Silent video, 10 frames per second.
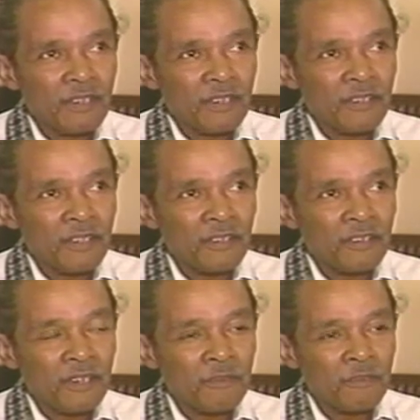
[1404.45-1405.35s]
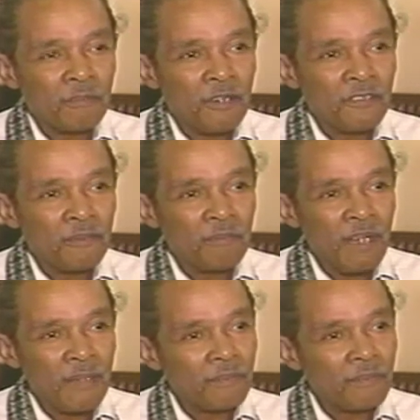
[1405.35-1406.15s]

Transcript: the other day with the Boston Pops.